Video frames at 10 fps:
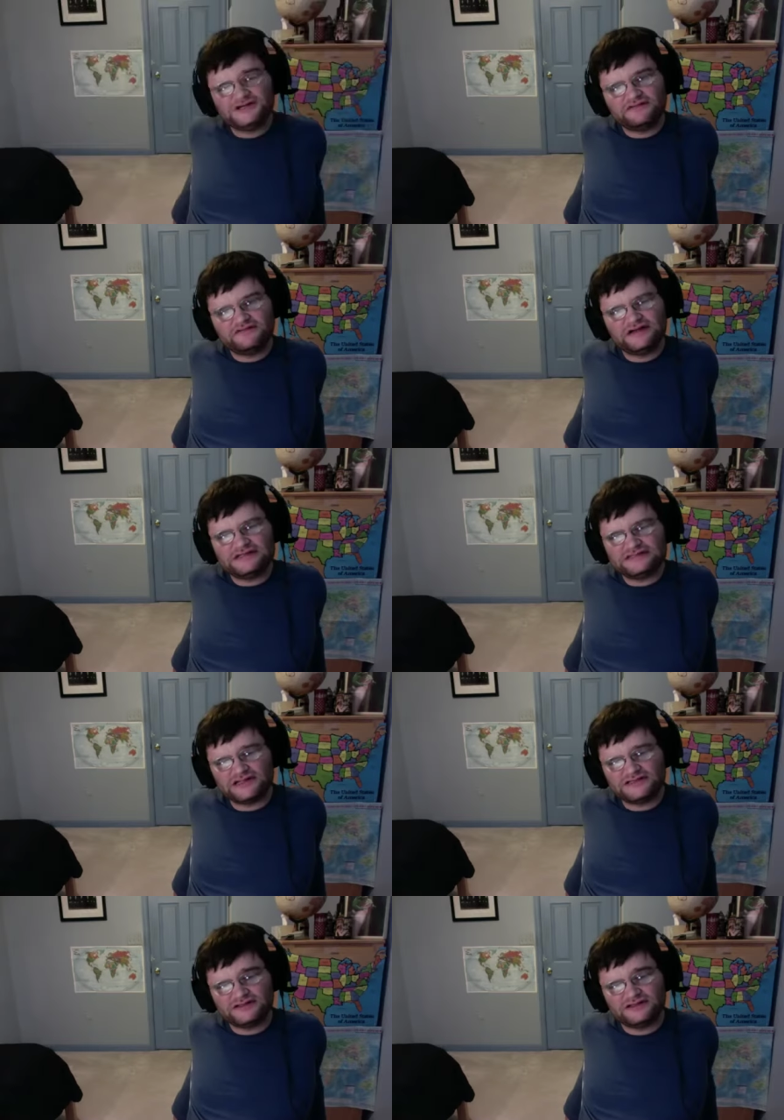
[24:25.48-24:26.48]
have any
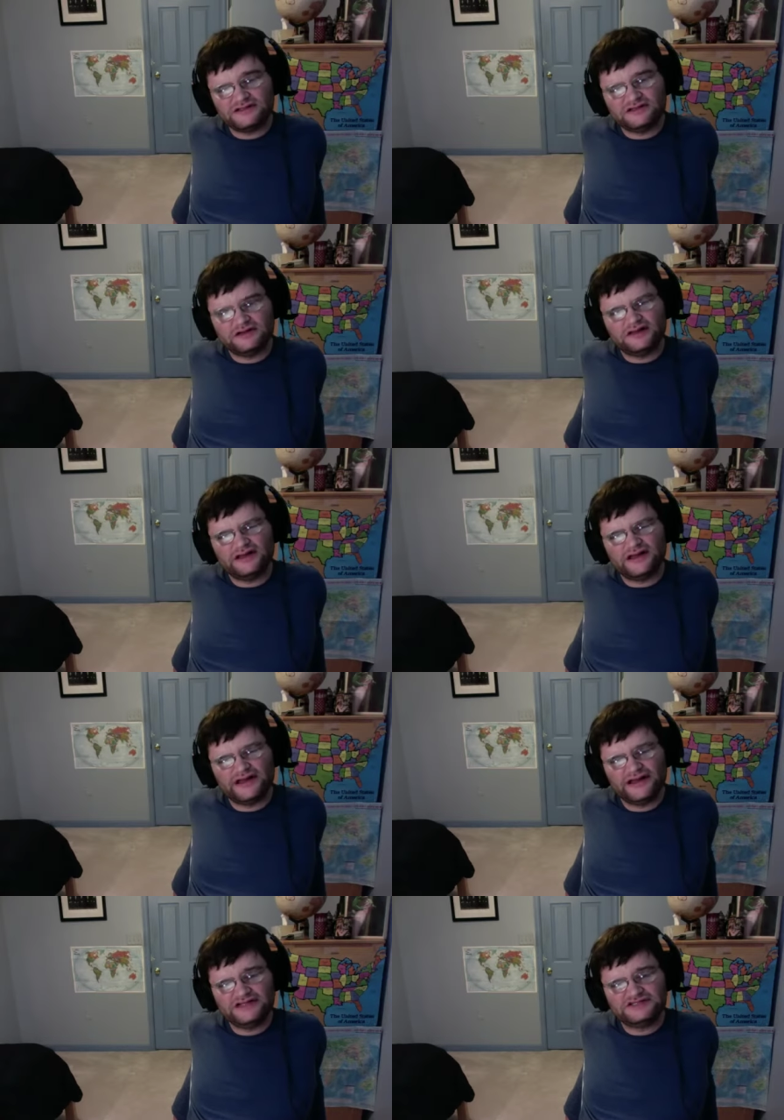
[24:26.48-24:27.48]
sense on the on the
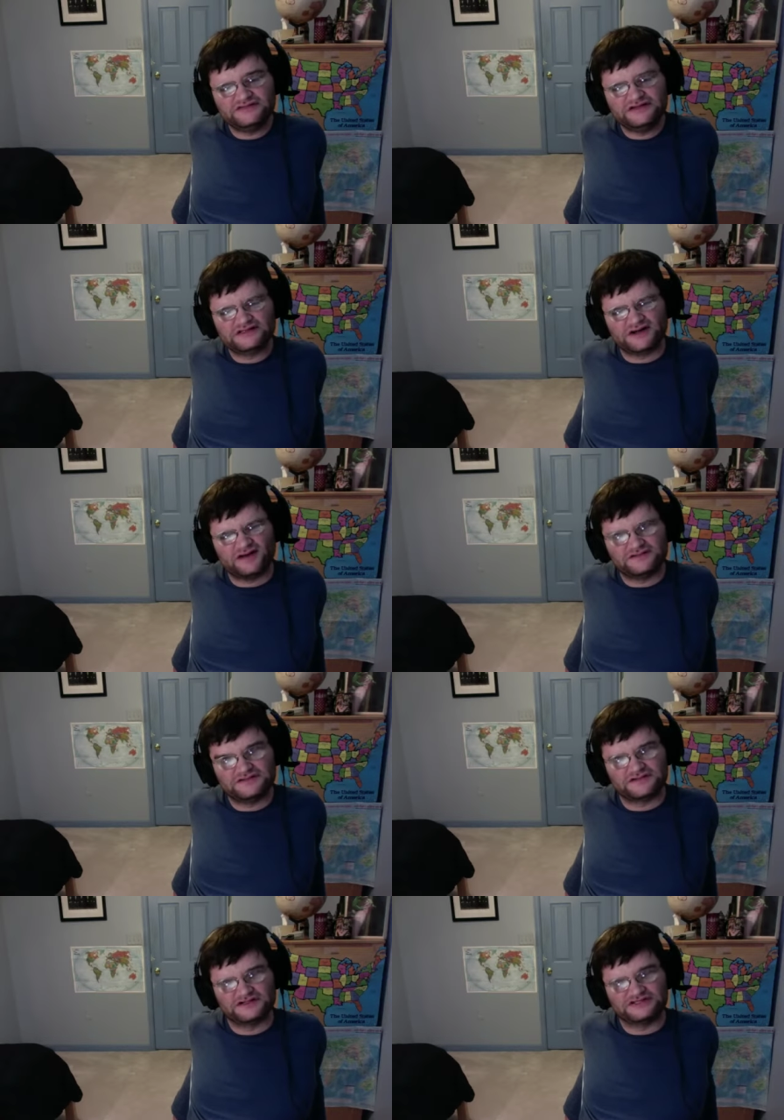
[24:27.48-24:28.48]
age of these
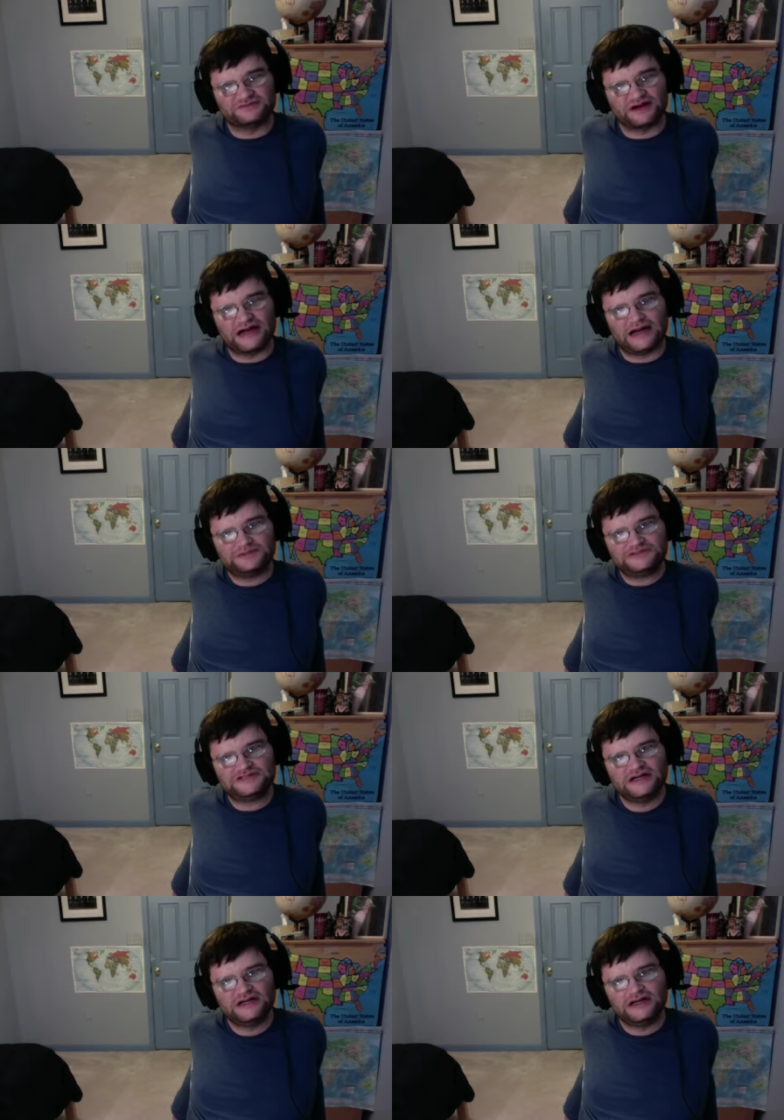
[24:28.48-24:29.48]
officers? Perhaps
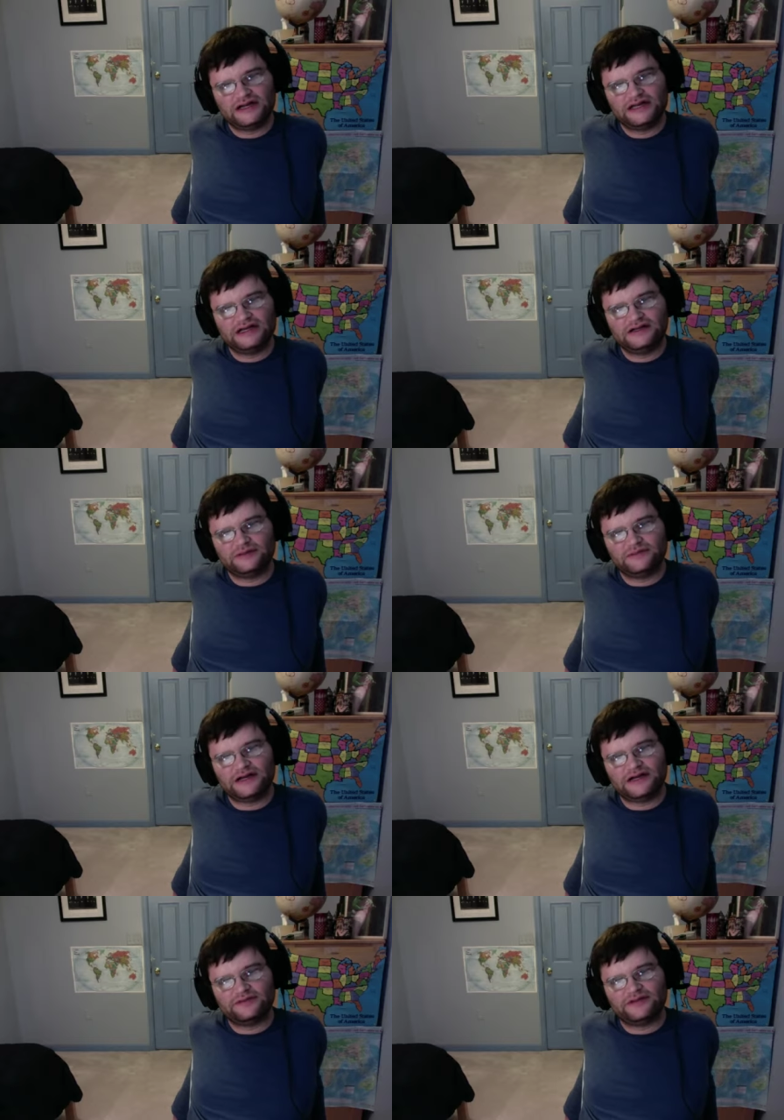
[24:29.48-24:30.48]
again i'm
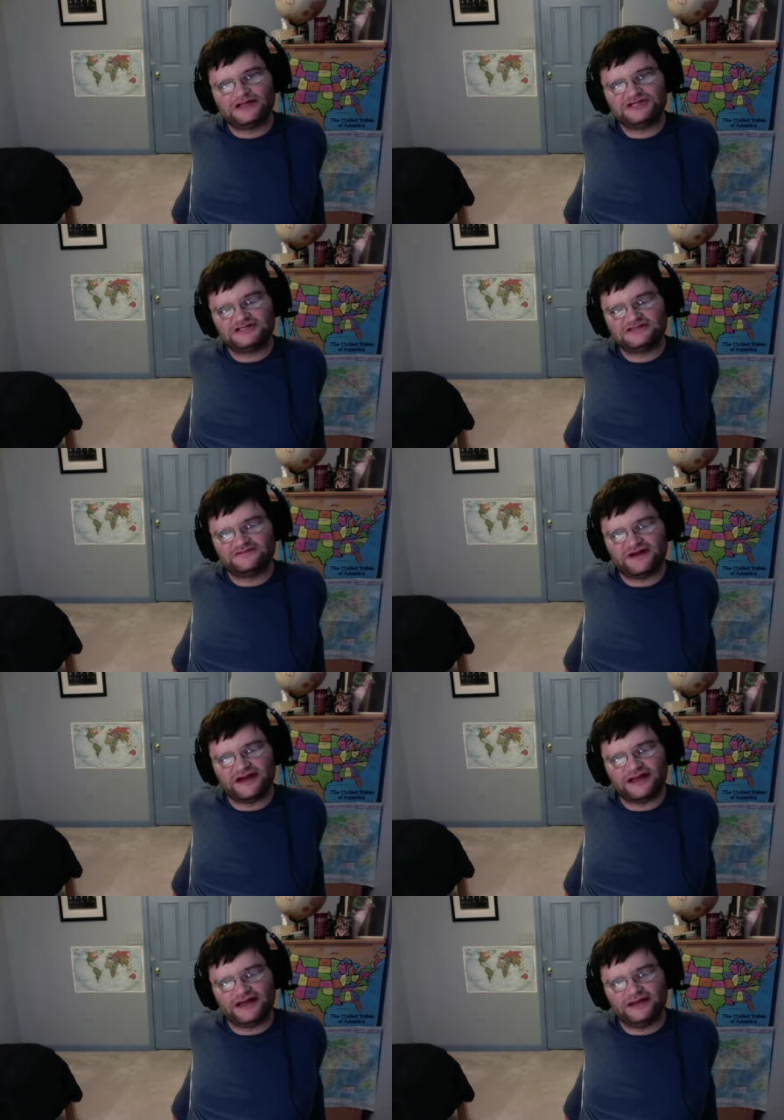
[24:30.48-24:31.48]
not i'm not
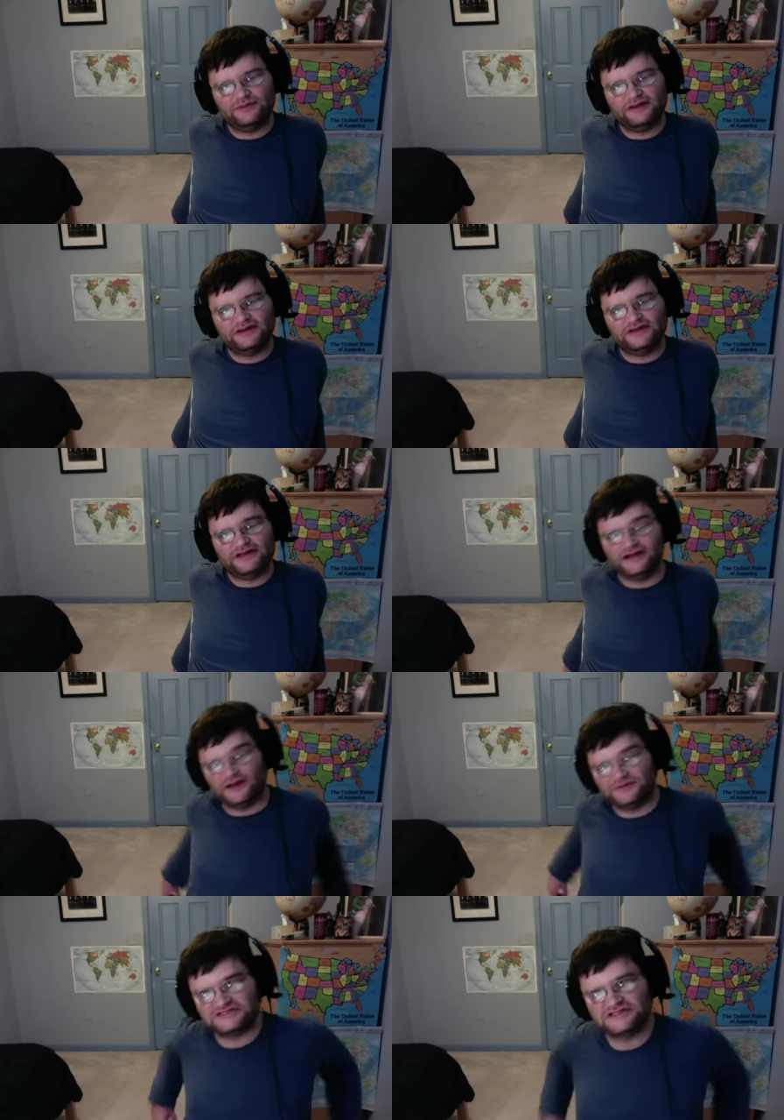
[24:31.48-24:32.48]
justifying any one thing here
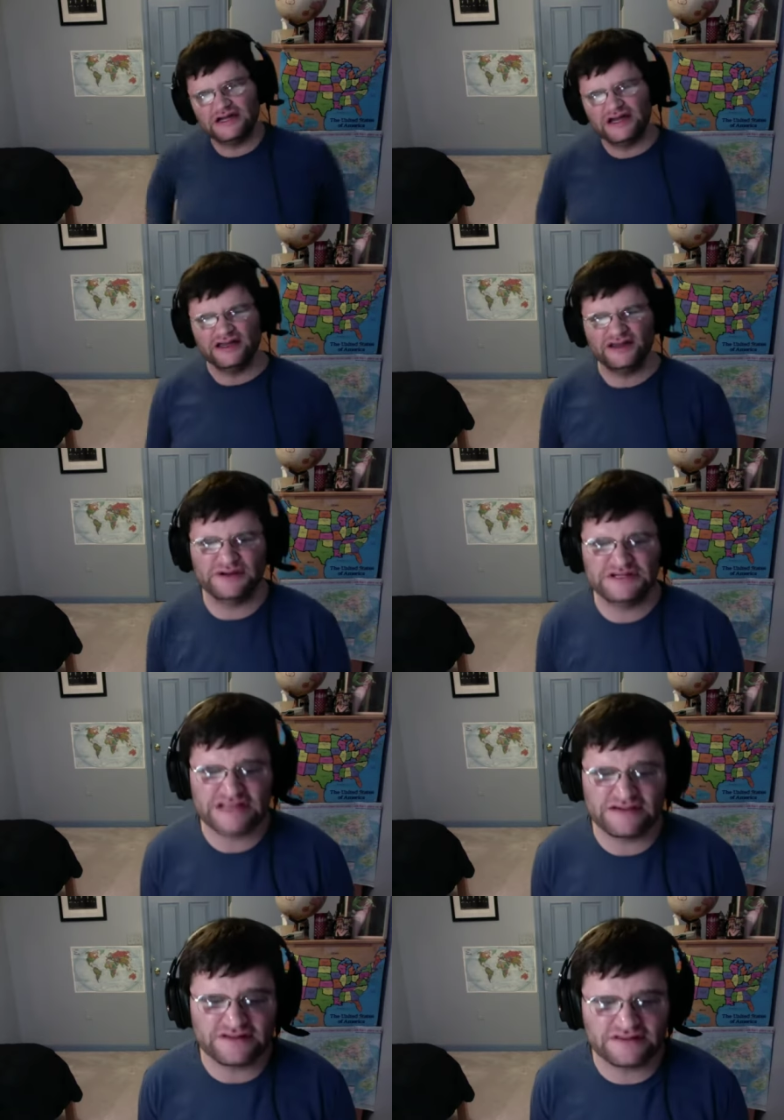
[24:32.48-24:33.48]
i'm just you know we just
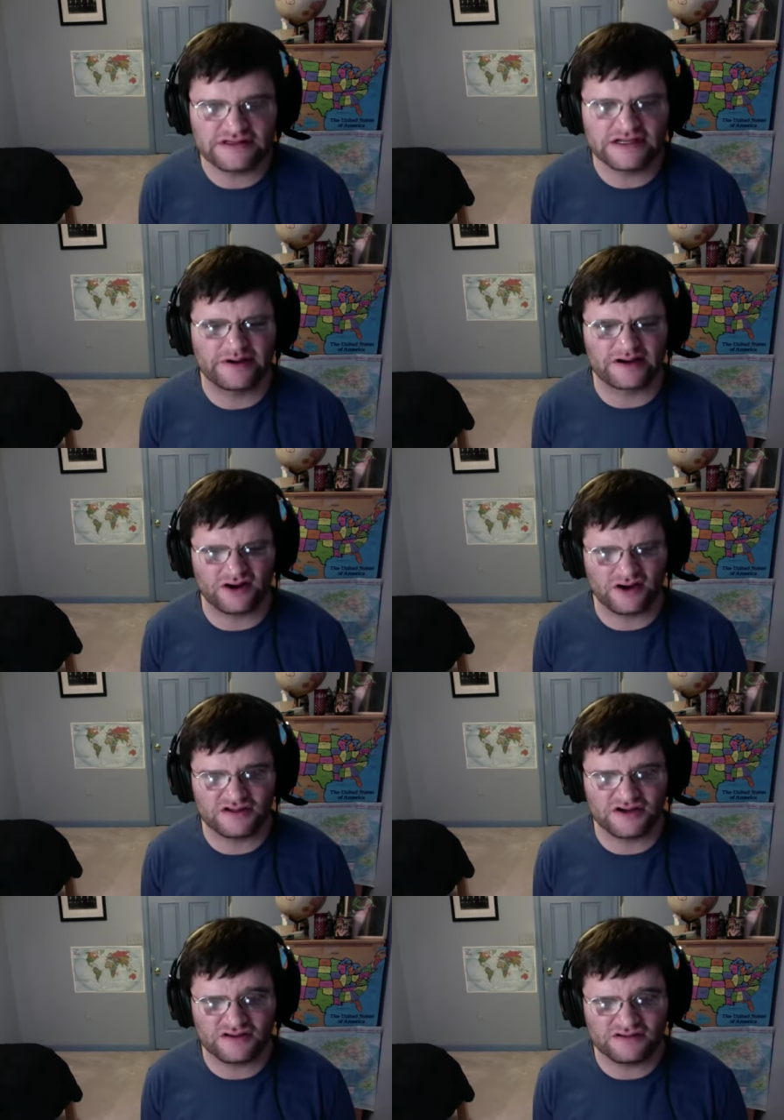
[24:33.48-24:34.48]
have to think about all
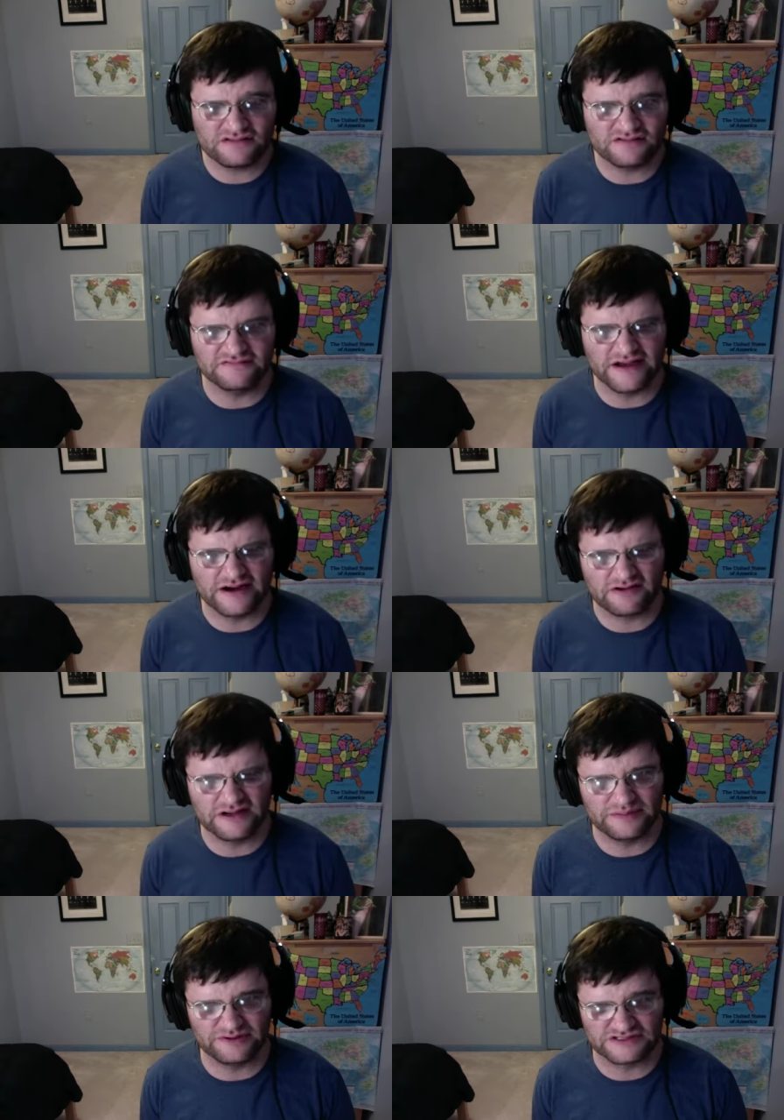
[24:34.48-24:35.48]
all of the
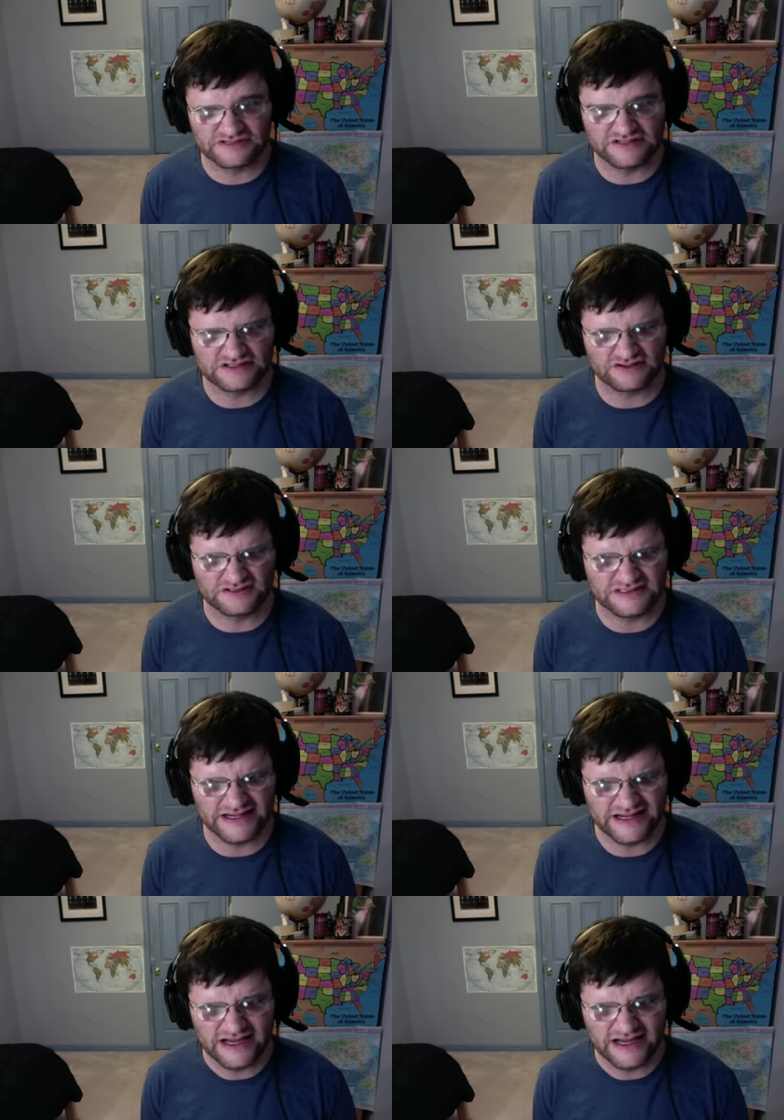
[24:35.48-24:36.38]
variables of this whole scene